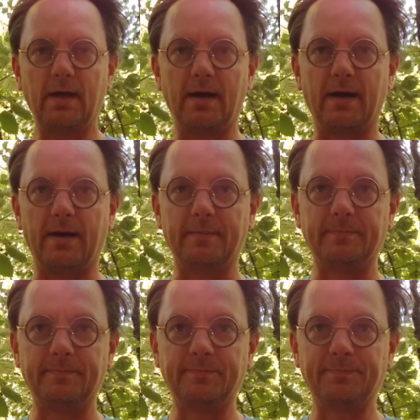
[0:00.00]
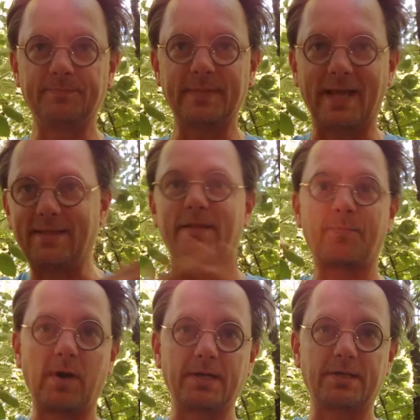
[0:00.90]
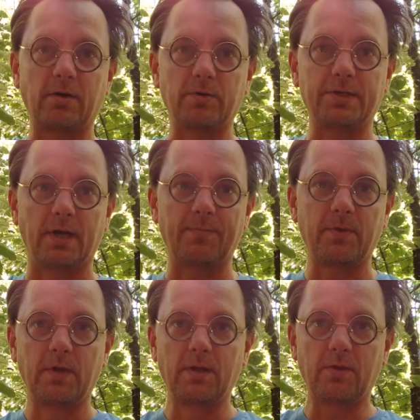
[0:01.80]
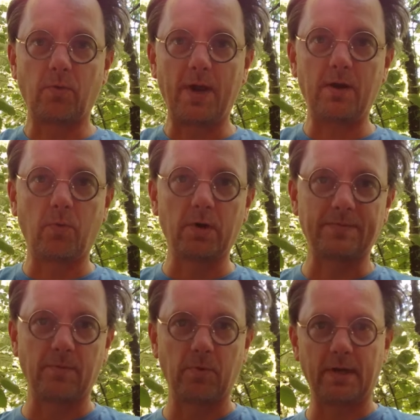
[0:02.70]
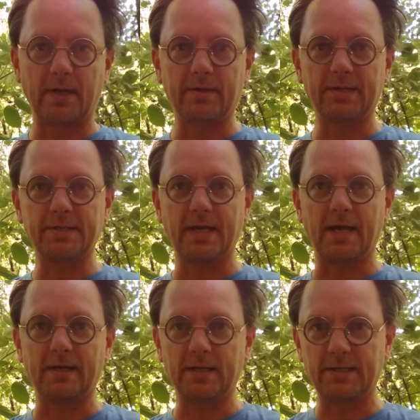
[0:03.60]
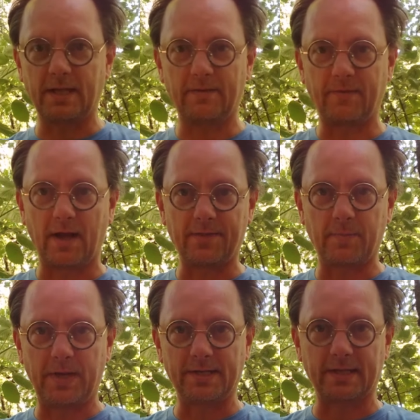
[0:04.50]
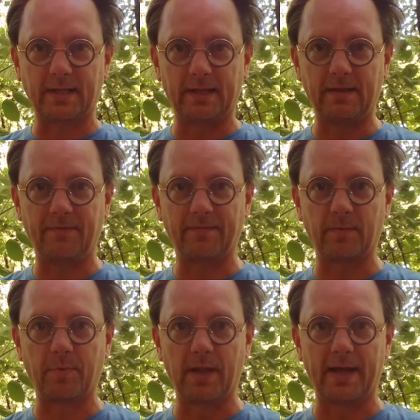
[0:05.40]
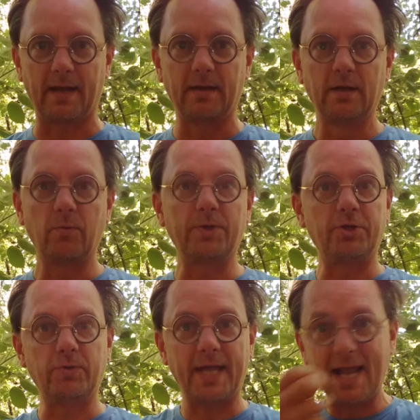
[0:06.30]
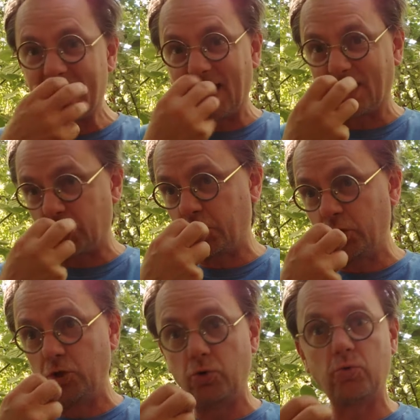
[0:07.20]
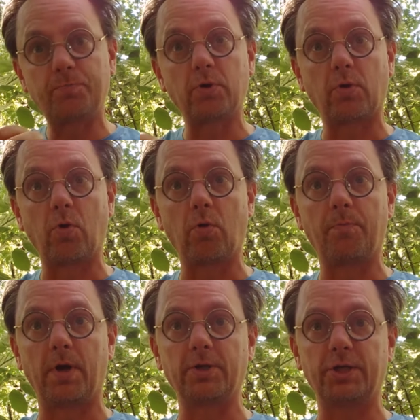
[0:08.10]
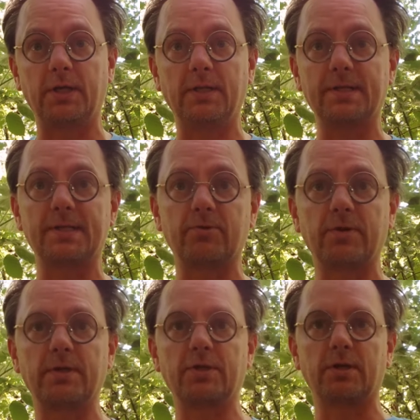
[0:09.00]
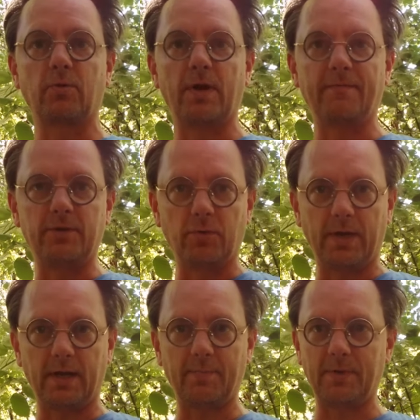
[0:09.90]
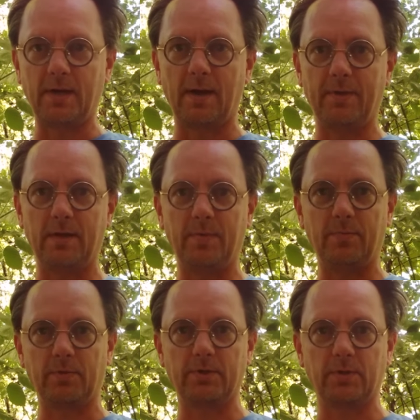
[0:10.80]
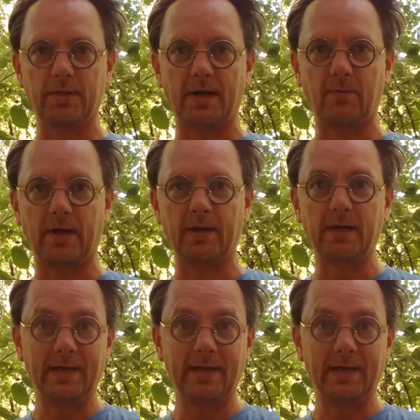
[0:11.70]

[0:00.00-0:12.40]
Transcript: and then the price goes up. The way it works, from what I understand, is that you've got the basic leaf of the plant, which you can like chew, put a whole bunch in, and this is a traditional way of doing it, but not many people do it that way.